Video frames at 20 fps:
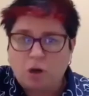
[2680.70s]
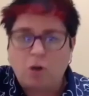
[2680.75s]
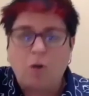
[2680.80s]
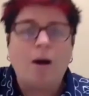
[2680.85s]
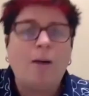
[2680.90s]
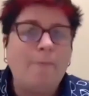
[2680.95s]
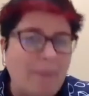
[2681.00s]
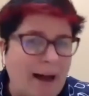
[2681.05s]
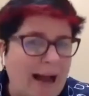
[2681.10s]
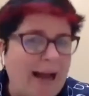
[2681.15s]

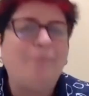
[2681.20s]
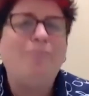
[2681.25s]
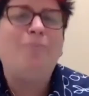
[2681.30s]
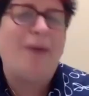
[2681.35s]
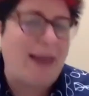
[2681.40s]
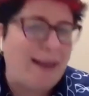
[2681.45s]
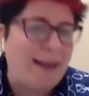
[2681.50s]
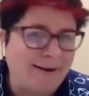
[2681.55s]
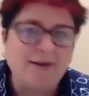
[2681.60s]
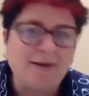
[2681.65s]
So my
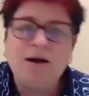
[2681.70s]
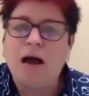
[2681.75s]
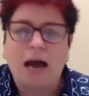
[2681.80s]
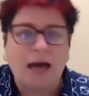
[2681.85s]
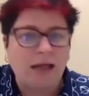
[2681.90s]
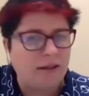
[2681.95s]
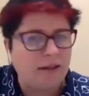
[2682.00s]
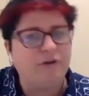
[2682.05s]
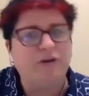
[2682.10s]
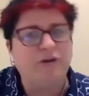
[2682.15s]
bank,
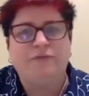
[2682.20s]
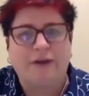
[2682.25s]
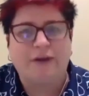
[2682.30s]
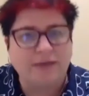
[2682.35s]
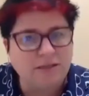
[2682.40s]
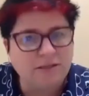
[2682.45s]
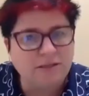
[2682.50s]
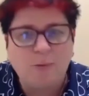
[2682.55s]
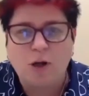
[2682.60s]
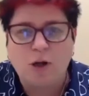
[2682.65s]
I live in a
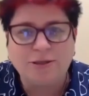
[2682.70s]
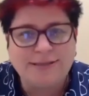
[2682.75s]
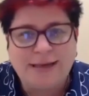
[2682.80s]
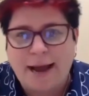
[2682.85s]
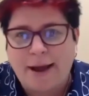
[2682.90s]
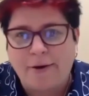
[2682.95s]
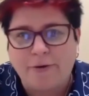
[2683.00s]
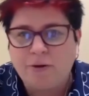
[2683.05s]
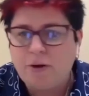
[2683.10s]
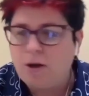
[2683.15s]
very small
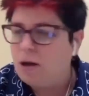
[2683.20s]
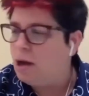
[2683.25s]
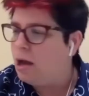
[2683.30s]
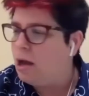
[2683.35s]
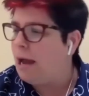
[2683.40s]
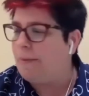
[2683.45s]
town,